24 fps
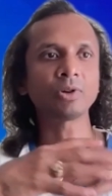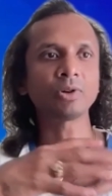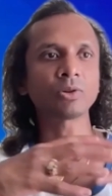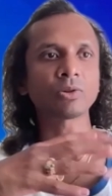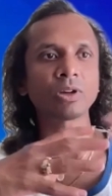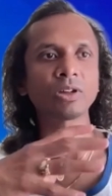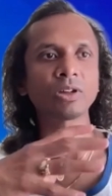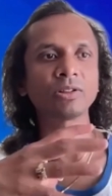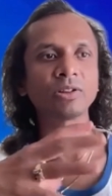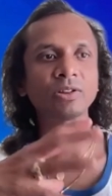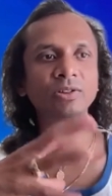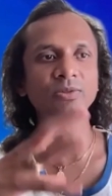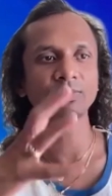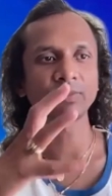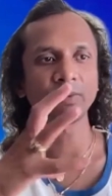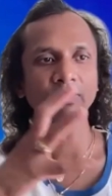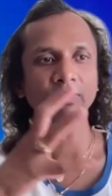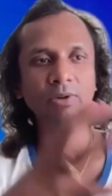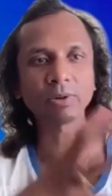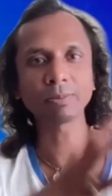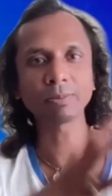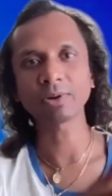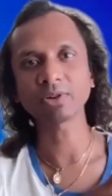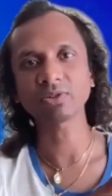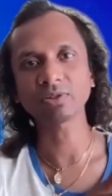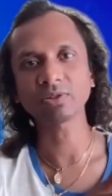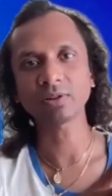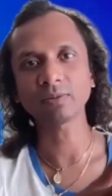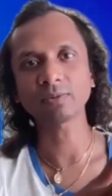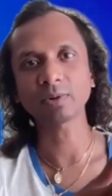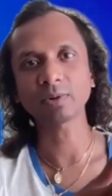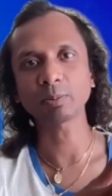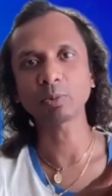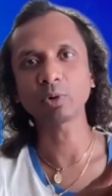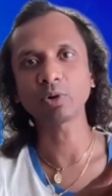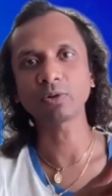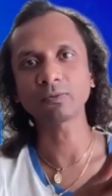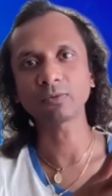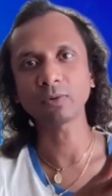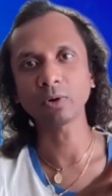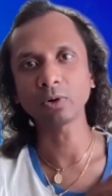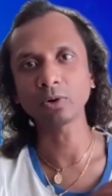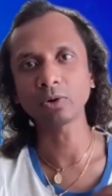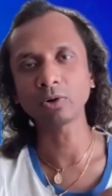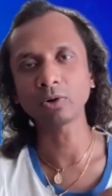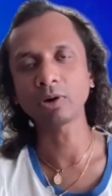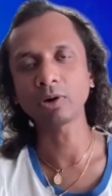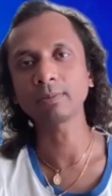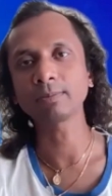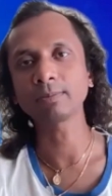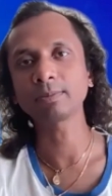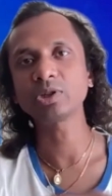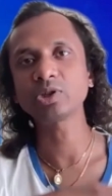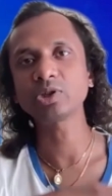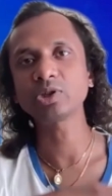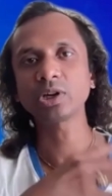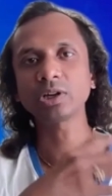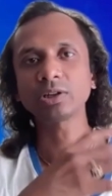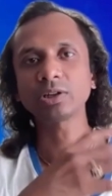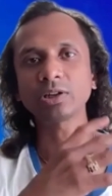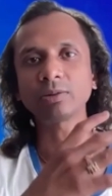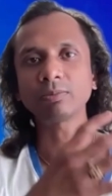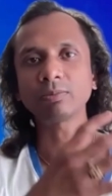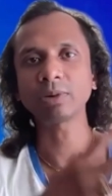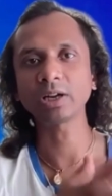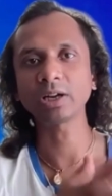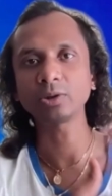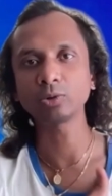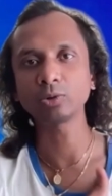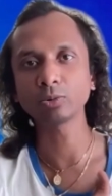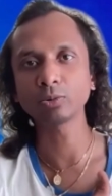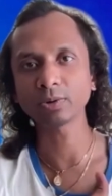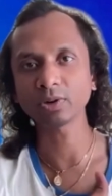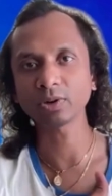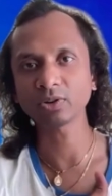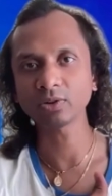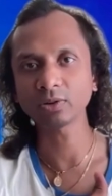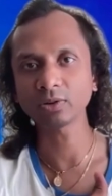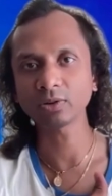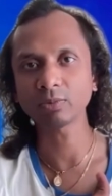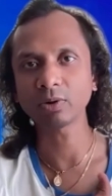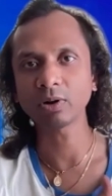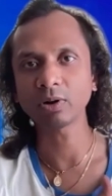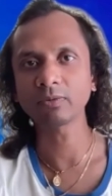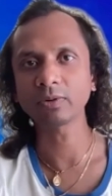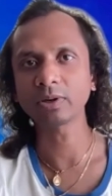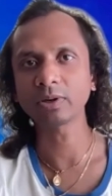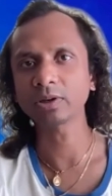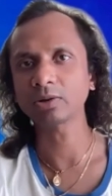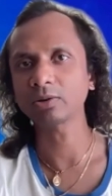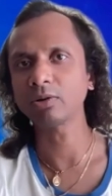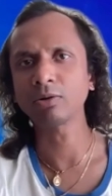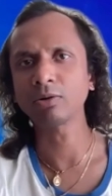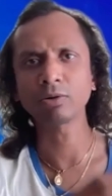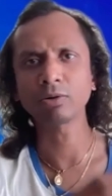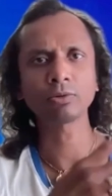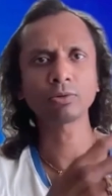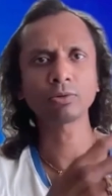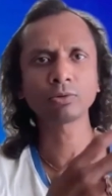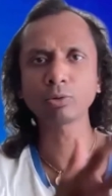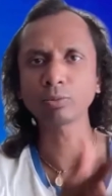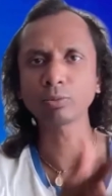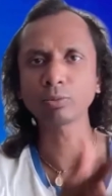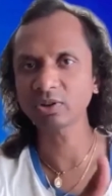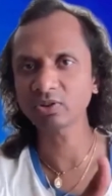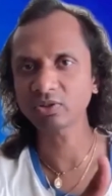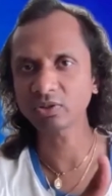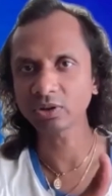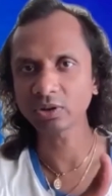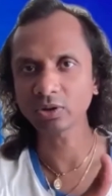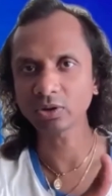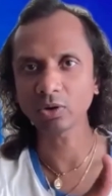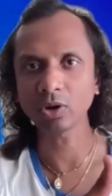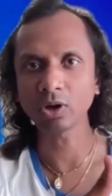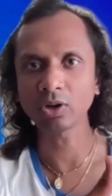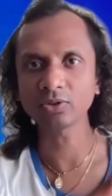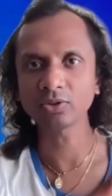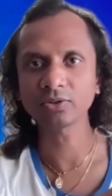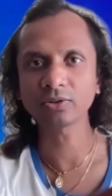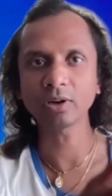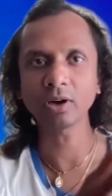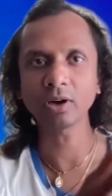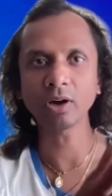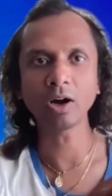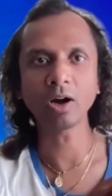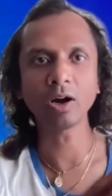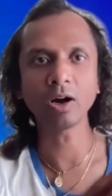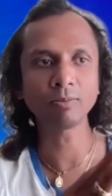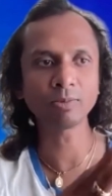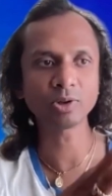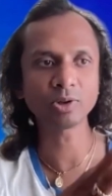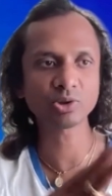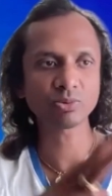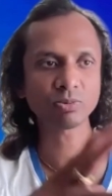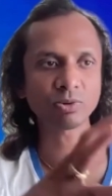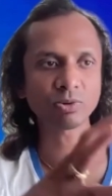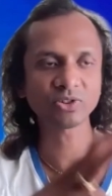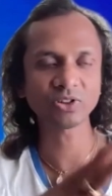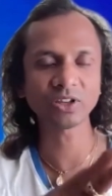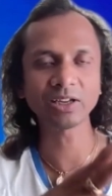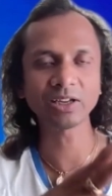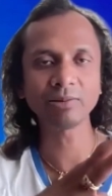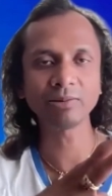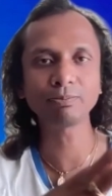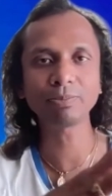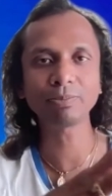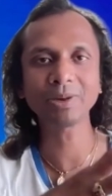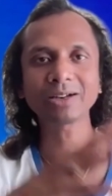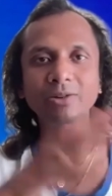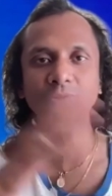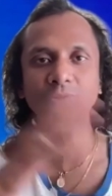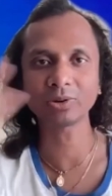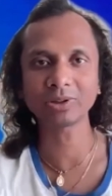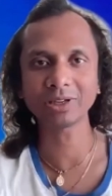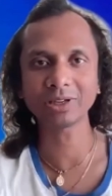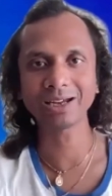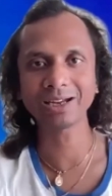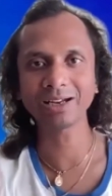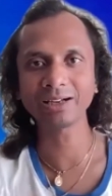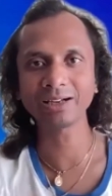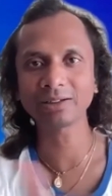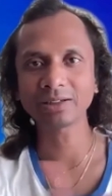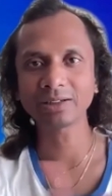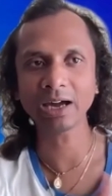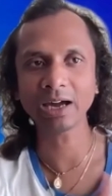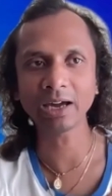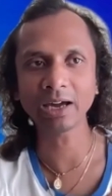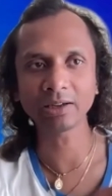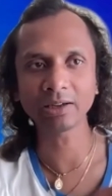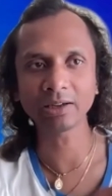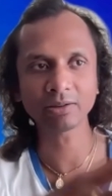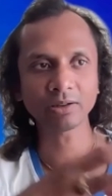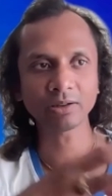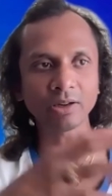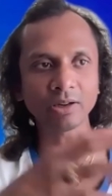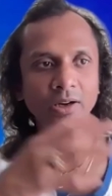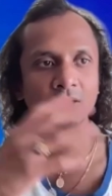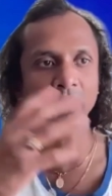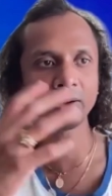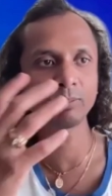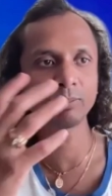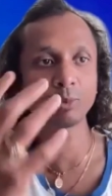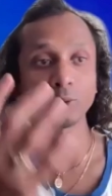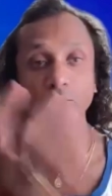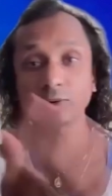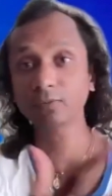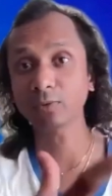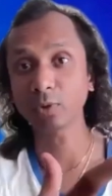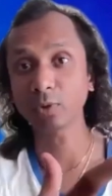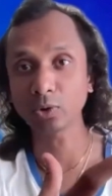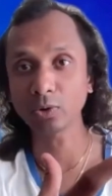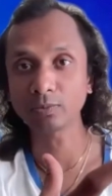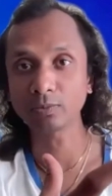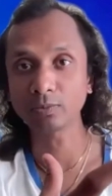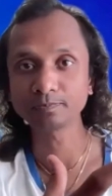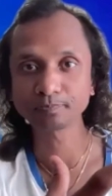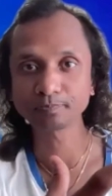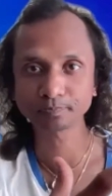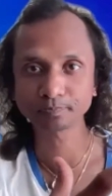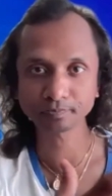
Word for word: okay, this 50% of the portfolio appreciated by 2% profit or 2% loss, how much was the impact on the entire uh, portfolio?